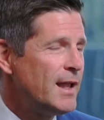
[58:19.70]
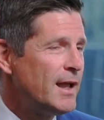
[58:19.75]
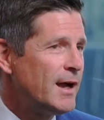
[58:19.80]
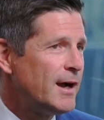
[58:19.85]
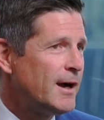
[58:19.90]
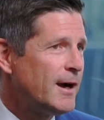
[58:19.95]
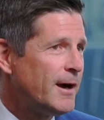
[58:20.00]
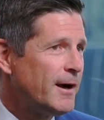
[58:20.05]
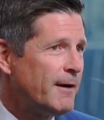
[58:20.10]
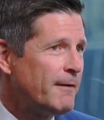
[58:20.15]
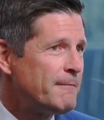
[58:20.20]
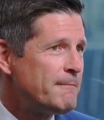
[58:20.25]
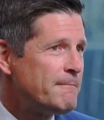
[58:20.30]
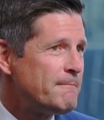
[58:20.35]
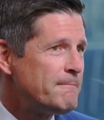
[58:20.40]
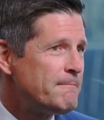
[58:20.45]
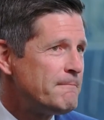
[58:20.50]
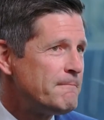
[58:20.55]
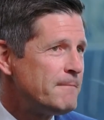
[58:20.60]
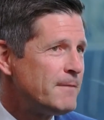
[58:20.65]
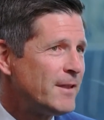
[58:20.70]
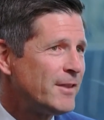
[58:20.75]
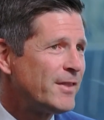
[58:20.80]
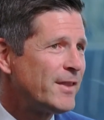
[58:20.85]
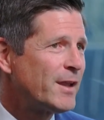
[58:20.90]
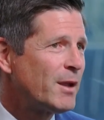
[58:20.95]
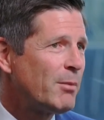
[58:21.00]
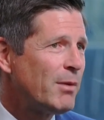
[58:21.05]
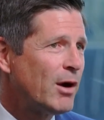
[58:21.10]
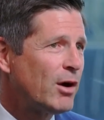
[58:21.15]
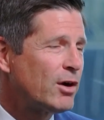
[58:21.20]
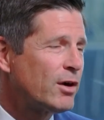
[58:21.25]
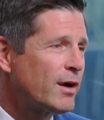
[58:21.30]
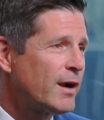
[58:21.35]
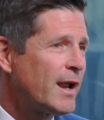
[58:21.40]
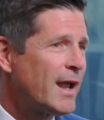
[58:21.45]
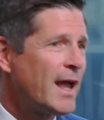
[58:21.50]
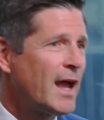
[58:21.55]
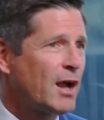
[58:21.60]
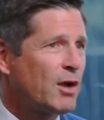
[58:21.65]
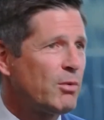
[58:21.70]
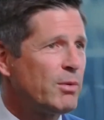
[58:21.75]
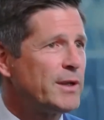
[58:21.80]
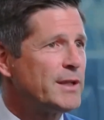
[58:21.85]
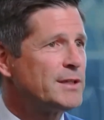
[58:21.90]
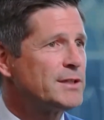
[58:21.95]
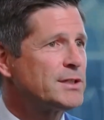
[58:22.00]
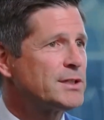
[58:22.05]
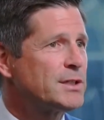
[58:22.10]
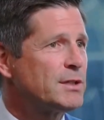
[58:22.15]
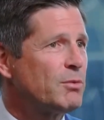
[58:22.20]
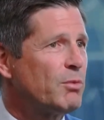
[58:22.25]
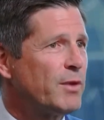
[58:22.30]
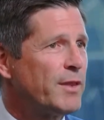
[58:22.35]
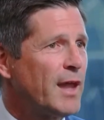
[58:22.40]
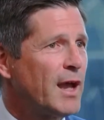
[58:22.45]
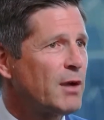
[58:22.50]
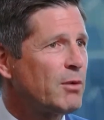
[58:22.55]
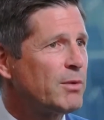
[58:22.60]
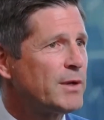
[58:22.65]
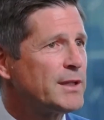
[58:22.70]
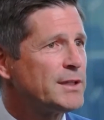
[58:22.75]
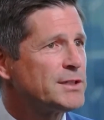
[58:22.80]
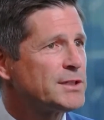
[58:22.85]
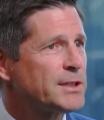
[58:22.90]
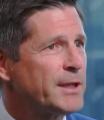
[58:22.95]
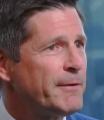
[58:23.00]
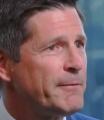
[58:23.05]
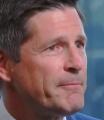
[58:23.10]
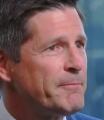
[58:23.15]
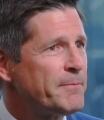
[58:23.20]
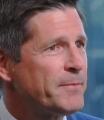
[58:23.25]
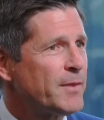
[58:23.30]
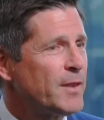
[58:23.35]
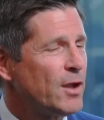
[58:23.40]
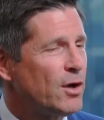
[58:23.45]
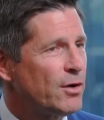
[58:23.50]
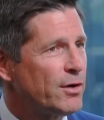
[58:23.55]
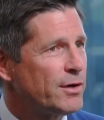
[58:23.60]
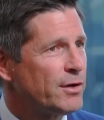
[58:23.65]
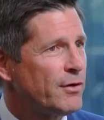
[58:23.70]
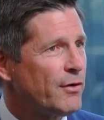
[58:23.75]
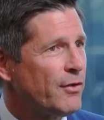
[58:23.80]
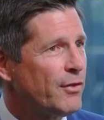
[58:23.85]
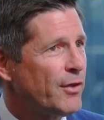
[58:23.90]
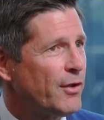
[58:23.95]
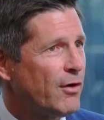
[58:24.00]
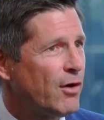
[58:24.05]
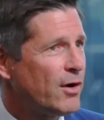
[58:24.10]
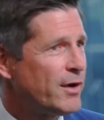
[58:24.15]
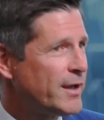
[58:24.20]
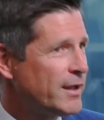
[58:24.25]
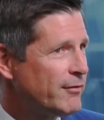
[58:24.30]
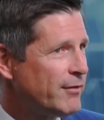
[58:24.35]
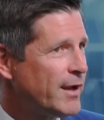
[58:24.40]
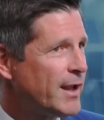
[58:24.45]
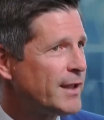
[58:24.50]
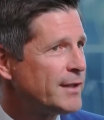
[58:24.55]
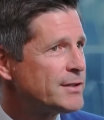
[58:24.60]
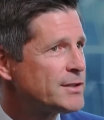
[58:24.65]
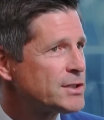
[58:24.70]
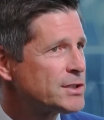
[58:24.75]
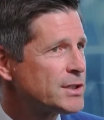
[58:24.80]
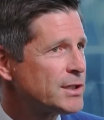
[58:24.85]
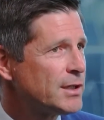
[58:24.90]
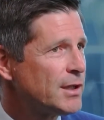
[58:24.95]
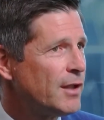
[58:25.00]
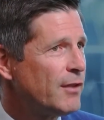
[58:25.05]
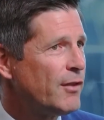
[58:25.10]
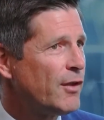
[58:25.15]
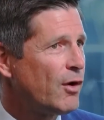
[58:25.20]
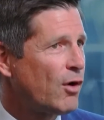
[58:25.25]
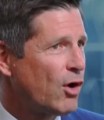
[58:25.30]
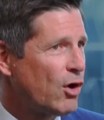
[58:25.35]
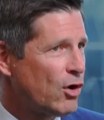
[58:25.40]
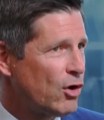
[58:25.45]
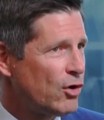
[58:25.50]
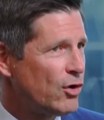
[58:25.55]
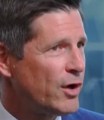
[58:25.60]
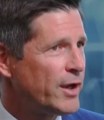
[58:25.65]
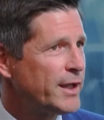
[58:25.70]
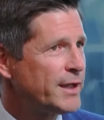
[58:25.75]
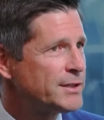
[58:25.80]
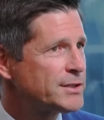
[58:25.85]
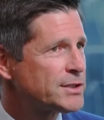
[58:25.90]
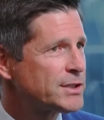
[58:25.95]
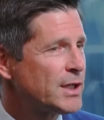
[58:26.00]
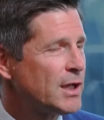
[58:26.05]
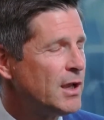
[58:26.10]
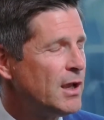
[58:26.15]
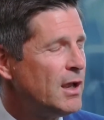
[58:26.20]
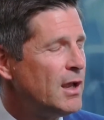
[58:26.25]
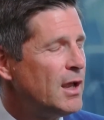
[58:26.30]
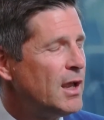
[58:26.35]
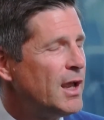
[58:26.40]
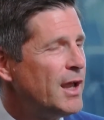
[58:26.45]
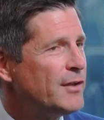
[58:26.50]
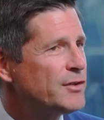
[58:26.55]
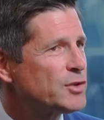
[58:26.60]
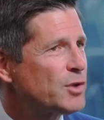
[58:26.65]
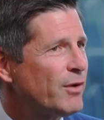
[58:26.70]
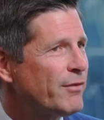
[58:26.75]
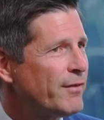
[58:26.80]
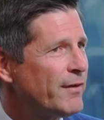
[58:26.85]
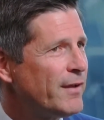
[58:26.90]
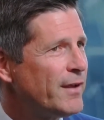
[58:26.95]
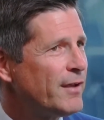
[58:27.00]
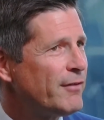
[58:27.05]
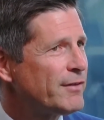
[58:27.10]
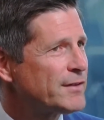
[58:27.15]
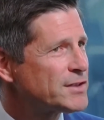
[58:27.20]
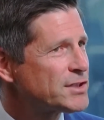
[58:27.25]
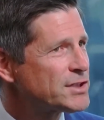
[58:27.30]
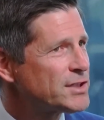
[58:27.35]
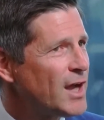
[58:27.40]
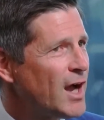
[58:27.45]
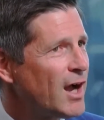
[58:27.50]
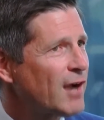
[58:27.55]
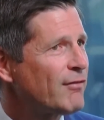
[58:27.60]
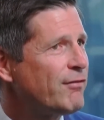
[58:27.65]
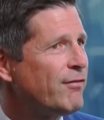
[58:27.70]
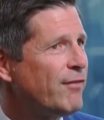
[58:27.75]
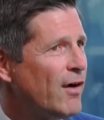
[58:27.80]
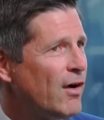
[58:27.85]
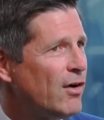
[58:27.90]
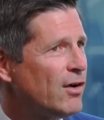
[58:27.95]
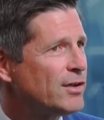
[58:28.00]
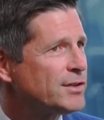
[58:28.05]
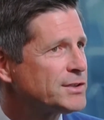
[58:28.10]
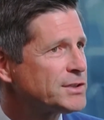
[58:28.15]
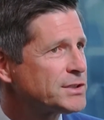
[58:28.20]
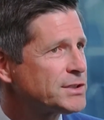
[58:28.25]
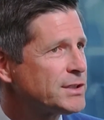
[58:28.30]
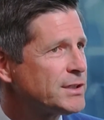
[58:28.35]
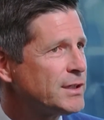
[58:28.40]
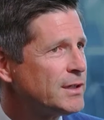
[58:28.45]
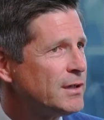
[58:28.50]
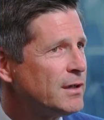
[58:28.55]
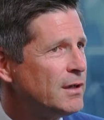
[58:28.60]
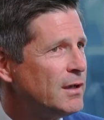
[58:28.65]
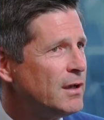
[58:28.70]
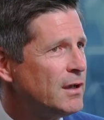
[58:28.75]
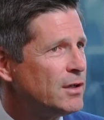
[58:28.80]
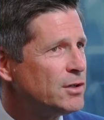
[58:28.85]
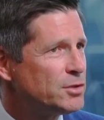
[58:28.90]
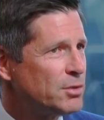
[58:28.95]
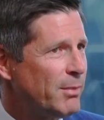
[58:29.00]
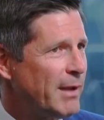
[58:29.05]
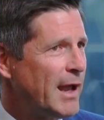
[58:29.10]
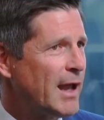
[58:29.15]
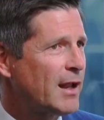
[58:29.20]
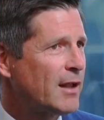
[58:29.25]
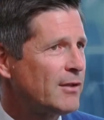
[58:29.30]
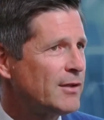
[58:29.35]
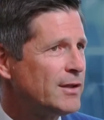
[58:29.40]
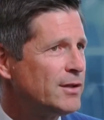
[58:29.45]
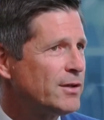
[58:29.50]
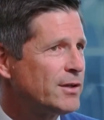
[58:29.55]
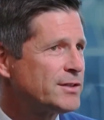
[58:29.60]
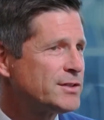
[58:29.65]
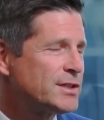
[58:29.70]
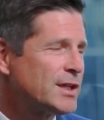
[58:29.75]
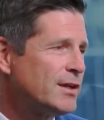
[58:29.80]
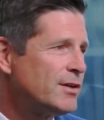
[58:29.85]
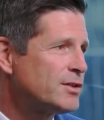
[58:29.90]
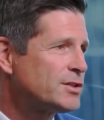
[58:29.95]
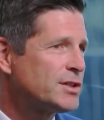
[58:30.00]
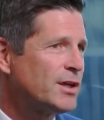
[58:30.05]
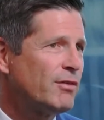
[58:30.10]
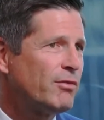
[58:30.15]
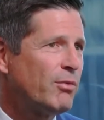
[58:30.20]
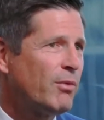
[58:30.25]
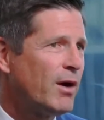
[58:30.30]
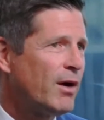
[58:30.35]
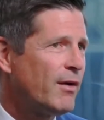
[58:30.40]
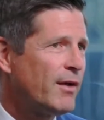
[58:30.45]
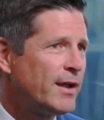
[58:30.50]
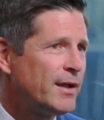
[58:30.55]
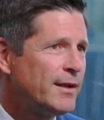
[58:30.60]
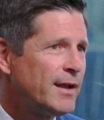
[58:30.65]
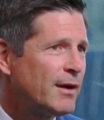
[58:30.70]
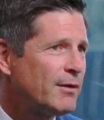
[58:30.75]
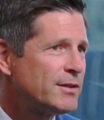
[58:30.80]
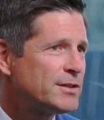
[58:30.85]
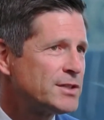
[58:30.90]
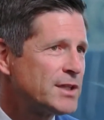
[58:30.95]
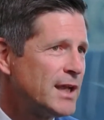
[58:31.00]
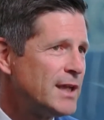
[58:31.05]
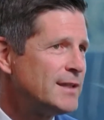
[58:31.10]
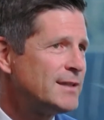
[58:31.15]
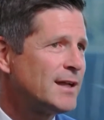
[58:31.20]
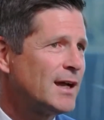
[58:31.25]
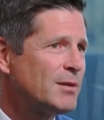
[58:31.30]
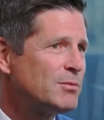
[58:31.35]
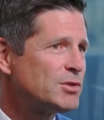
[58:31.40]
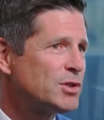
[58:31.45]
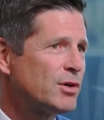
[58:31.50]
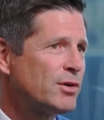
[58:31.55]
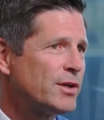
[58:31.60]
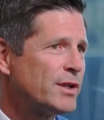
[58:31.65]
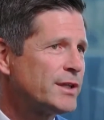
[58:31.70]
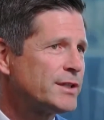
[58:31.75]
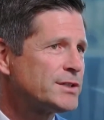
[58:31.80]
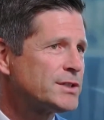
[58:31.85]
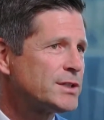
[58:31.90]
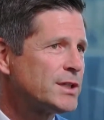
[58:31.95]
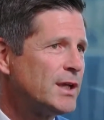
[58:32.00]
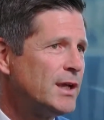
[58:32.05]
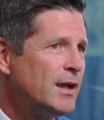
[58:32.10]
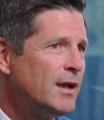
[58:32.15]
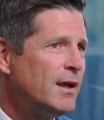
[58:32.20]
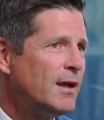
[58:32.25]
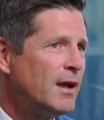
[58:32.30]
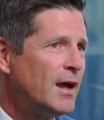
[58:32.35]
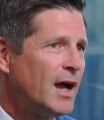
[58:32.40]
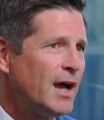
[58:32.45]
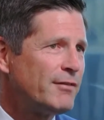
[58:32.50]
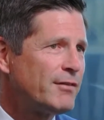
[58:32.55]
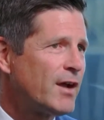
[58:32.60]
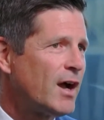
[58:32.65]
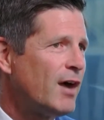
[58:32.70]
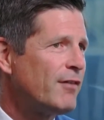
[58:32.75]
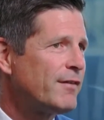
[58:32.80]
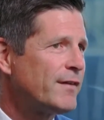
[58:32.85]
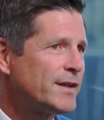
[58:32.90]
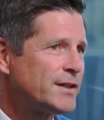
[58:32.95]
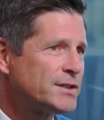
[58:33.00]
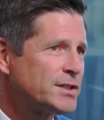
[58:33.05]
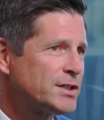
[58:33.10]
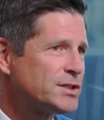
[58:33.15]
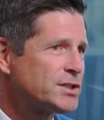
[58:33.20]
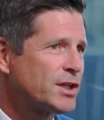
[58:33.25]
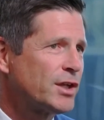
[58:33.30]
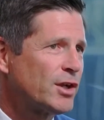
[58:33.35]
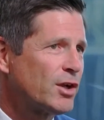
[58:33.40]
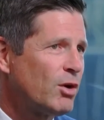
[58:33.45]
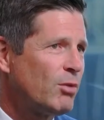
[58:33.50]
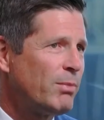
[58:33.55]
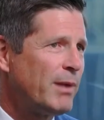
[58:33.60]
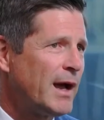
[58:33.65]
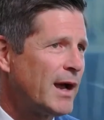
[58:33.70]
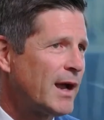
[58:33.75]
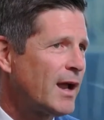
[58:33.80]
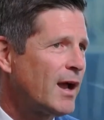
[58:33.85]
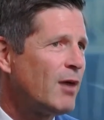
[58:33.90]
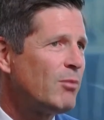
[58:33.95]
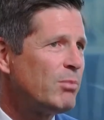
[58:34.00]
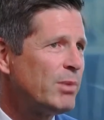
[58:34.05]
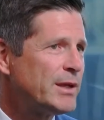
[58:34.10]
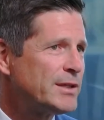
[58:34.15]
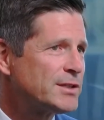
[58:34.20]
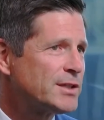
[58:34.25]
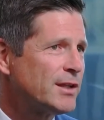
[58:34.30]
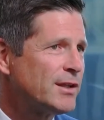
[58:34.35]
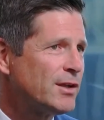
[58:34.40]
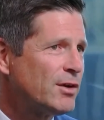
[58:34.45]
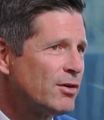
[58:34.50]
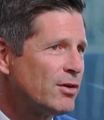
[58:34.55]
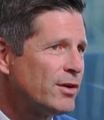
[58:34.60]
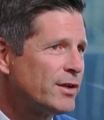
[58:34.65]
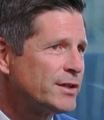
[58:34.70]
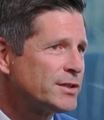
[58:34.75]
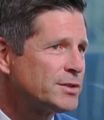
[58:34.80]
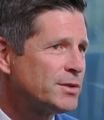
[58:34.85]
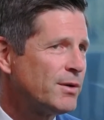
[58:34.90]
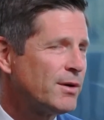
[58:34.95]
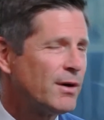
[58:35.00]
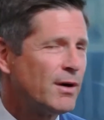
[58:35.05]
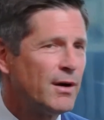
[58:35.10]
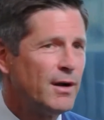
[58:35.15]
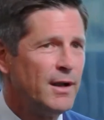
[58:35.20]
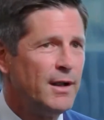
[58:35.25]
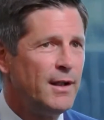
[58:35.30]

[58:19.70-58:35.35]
the thing about equities, with equities, there are dividends, there are earnings, and so if a stock falls dramatically, you can say to yourself, well, hey, now it's 8 times earnings. I have confidence it's going to go back up based on the earnings. Or,